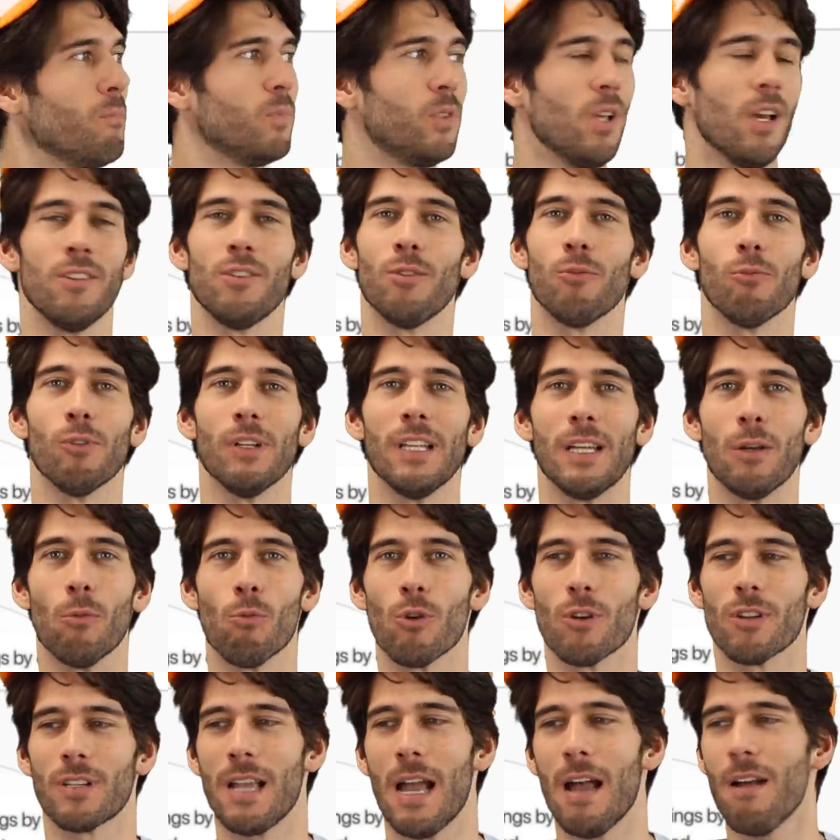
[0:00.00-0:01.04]
Doesn't really
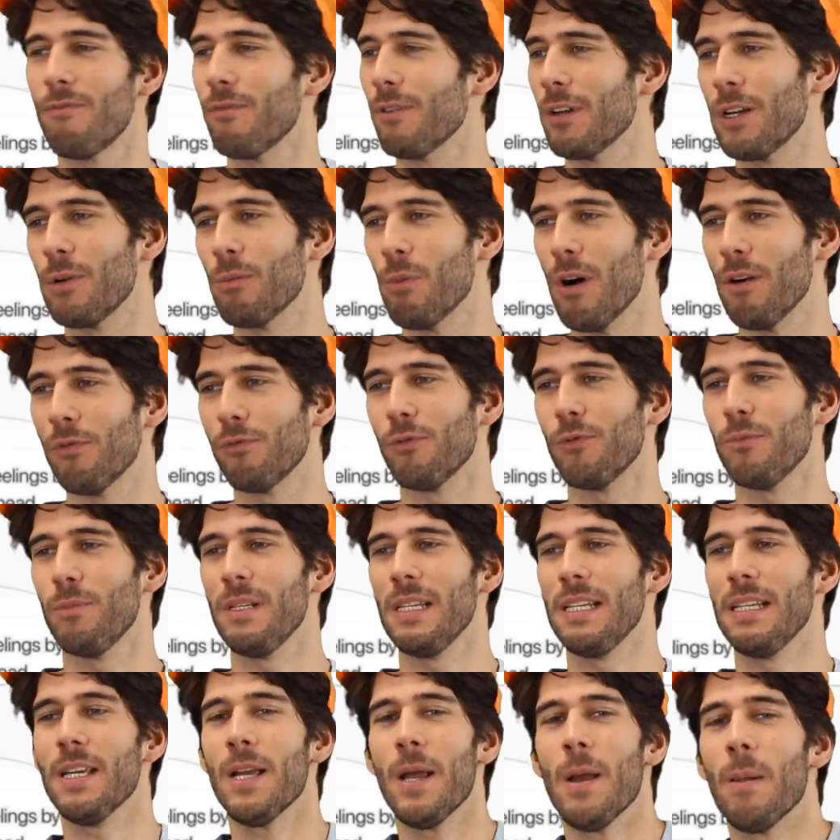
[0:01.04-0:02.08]
work out very well for
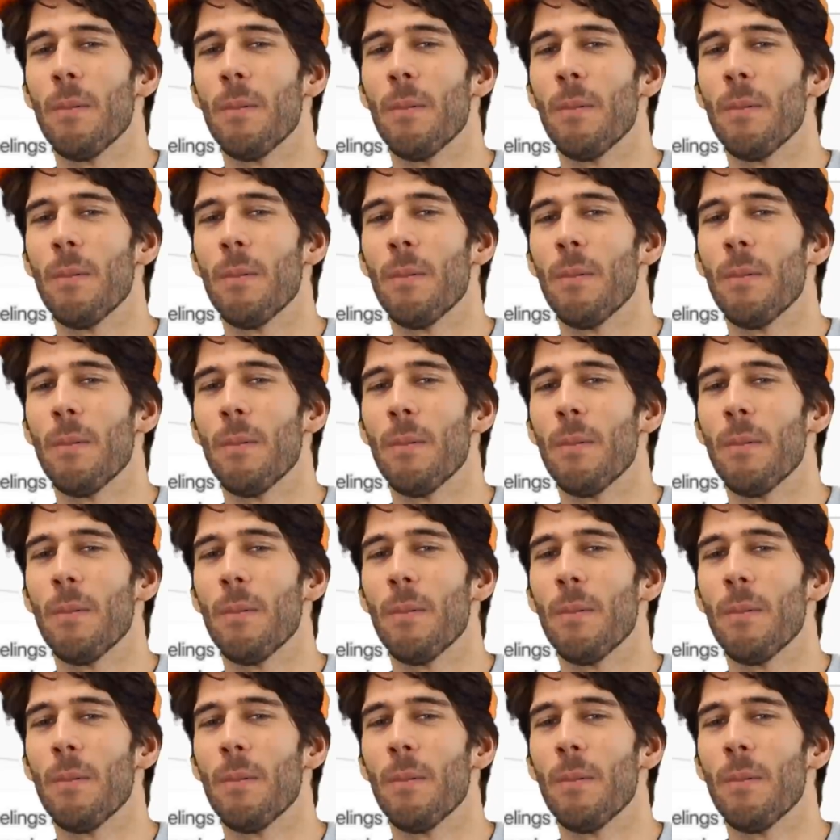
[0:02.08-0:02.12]
me,